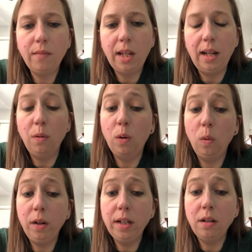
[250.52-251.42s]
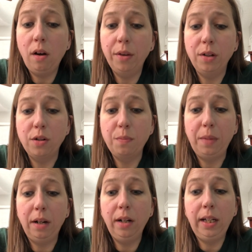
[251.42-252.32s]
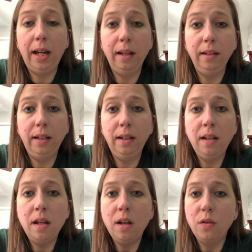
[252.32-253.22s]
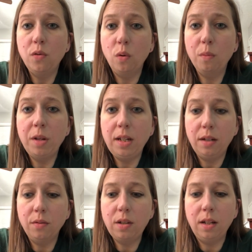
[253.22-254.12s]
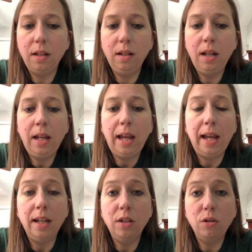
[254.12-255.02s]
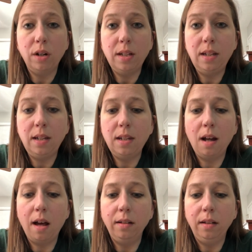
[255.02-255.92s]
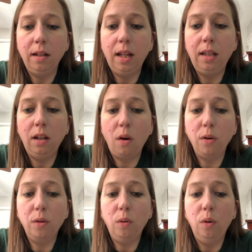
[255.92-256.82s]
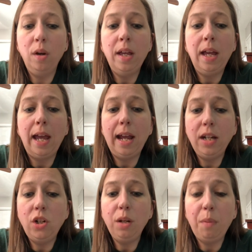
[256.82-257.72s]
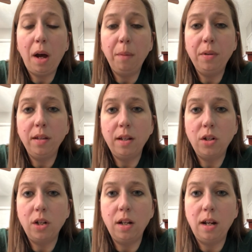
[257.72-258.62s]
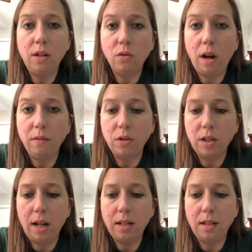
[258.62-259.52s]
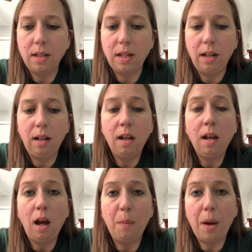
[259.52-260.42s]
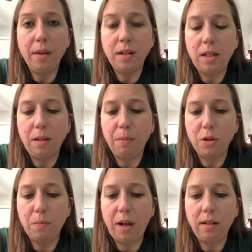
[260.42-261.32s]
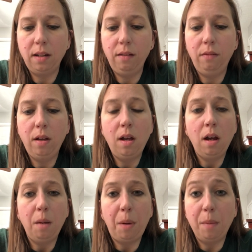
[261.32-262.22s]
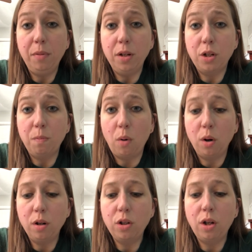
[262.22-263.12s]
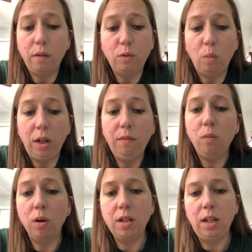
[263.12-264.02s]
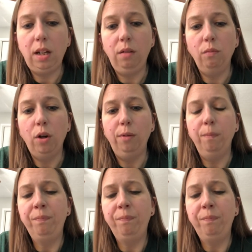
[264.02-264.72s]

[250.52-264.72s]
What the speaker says: Now, according to authors Mary Kelly, Norma Nielsen, and Tracy Snodden in the article Aging Population and Driver's Licensing, A Policy Perspective, published March of 2014, wrote,